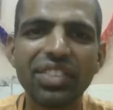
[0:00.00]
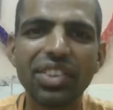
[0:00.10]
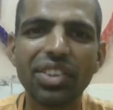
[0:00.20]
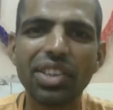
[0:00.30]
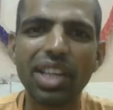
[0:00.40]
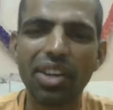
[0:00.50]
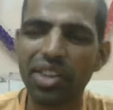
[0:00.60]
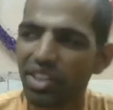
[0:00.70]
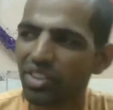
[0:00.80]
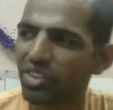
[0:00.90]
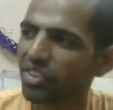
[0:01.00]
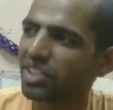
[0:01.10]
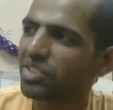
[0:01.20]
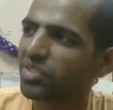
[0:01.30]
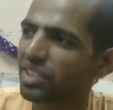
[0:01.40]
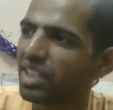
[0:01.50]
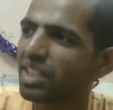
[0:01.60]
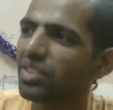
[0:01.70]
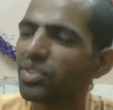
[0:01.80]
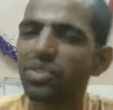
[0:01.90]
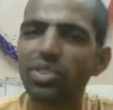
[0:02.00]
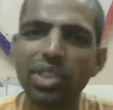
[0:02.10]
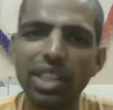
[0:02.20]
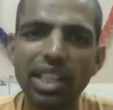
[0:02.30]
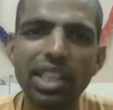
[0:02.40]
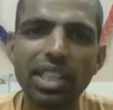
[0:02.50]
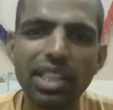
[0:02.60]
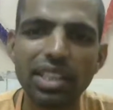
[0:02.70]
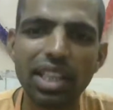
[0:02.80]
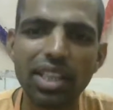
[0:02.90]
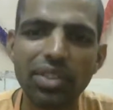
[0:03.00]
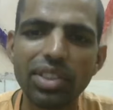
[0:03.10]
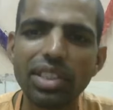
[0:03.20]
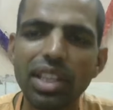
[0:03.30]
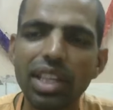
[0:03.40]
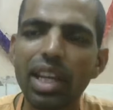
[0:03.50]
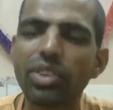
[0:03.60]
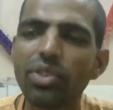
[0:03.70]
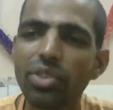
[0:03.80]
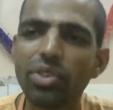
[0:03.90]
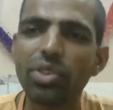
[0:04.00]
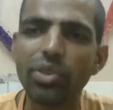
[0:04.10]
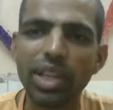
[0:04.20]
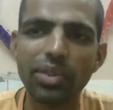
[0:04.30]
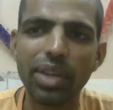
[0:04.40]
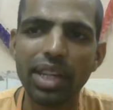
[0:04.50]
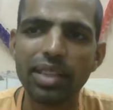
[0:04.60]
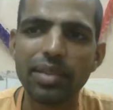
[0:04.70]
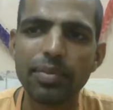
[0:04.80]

because according to our situation we should engage in service, and guru know very well.